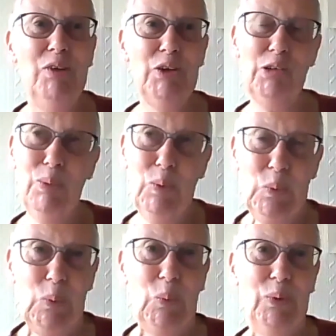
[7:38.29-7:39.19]
he wants
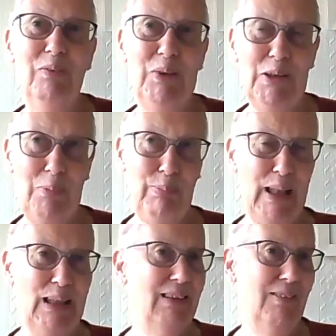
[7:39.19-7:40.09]
more. He wants
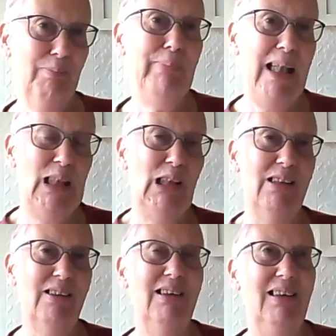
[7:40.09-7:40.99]
bigger,
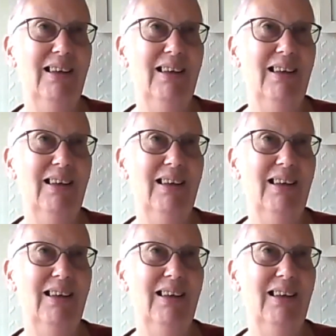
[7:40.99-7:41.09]
better.